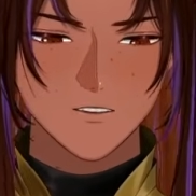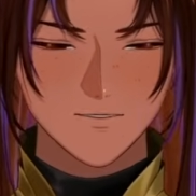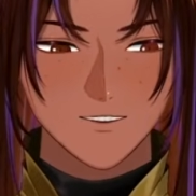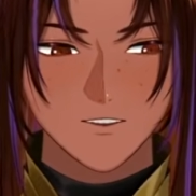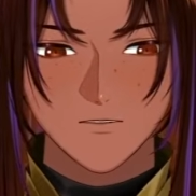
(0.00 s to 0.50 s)

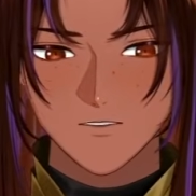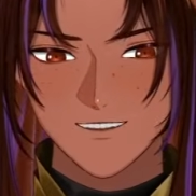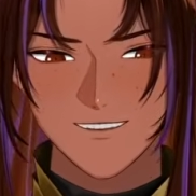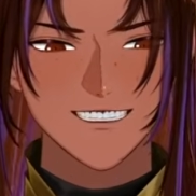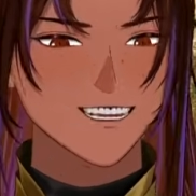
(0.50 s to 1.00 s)
Instead of
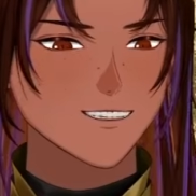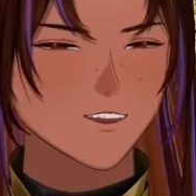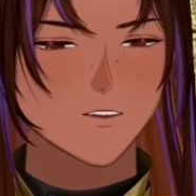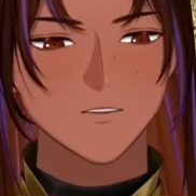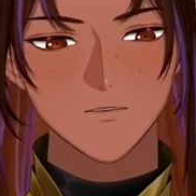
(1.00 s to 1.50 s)
1d8, they
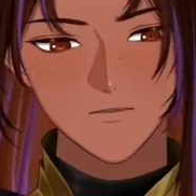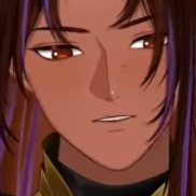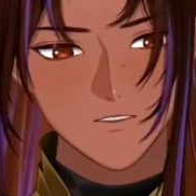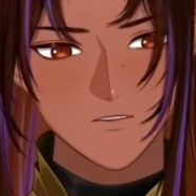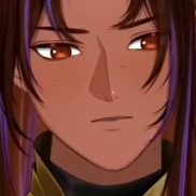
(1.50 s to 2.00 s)
throw
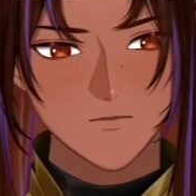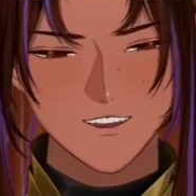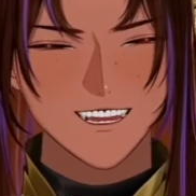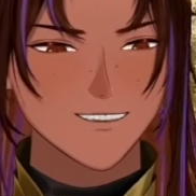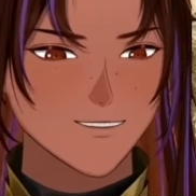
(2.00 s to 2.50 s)
2
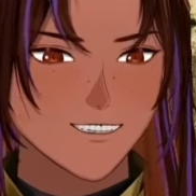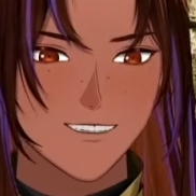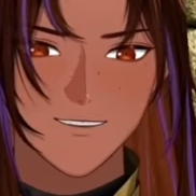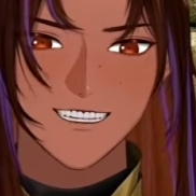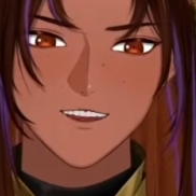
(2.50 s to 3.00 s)

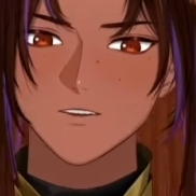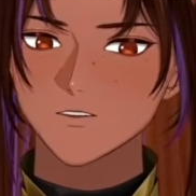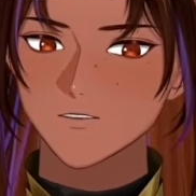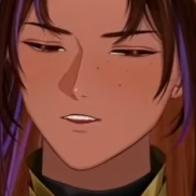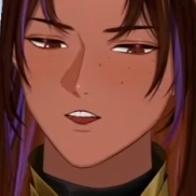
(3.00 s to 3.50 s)
8-sided dice.
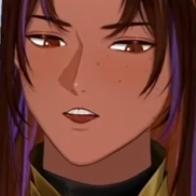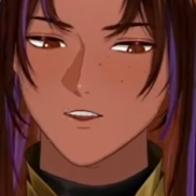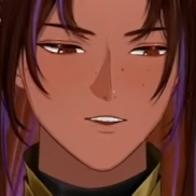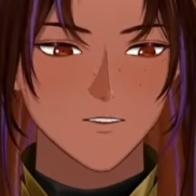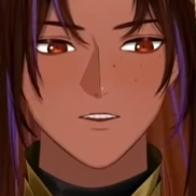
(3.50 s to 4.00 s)
Or if
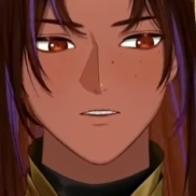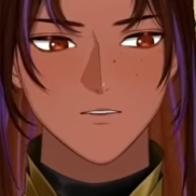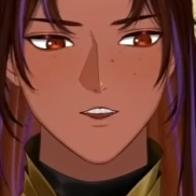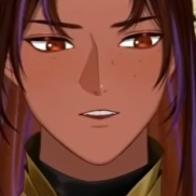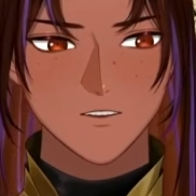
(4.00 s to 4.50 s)
they have a
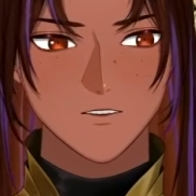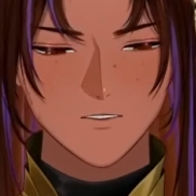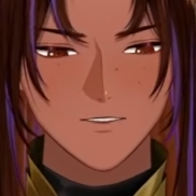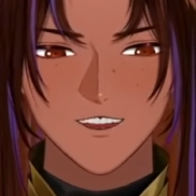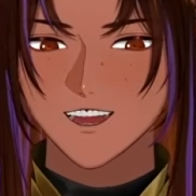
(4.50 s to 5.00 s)
great
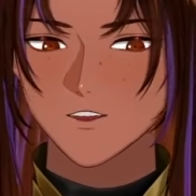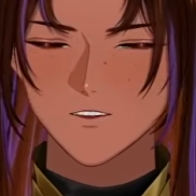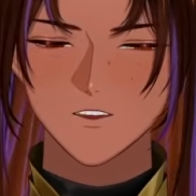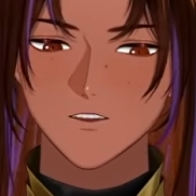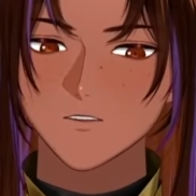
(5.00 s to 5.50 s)
sword,
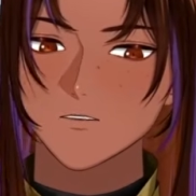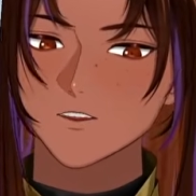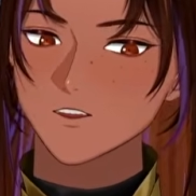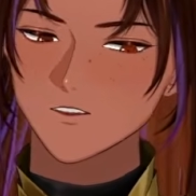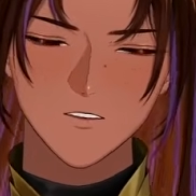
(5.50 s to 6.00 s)
2
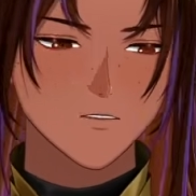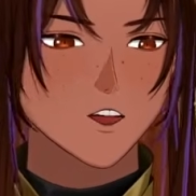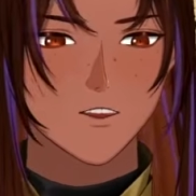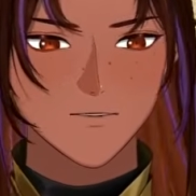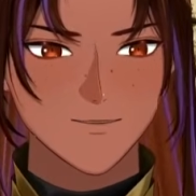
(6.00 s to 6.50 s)

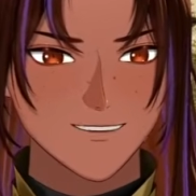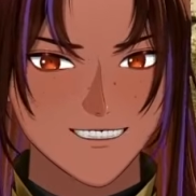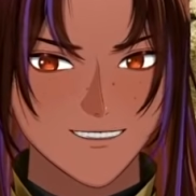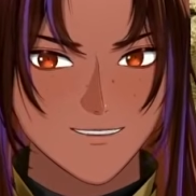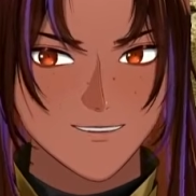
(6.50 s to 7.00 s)

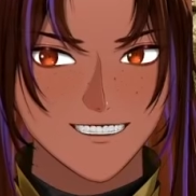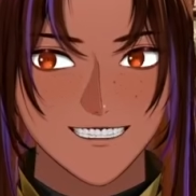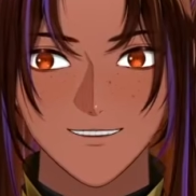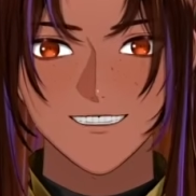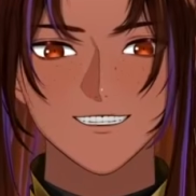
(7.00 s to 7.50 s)
12-sided
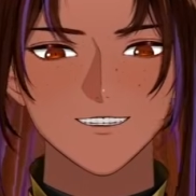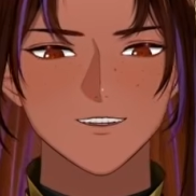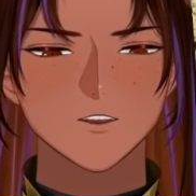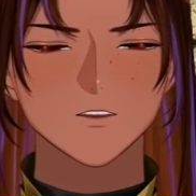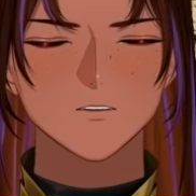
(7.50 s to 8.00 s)
dice.
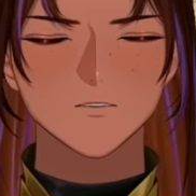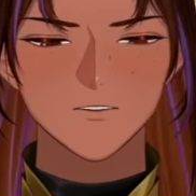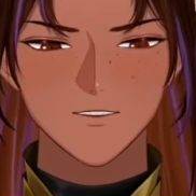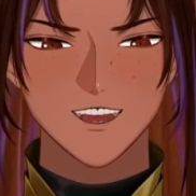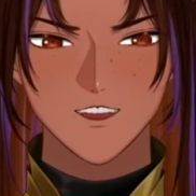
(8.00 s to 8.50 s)

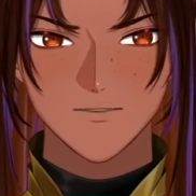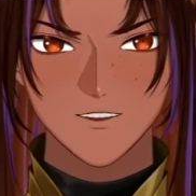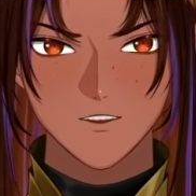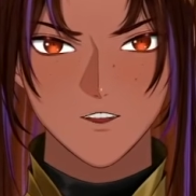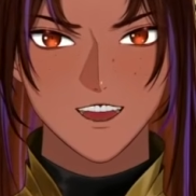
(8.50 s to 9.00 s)
Huge
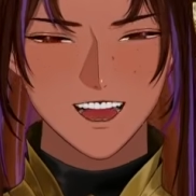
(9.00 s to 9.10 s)
damage.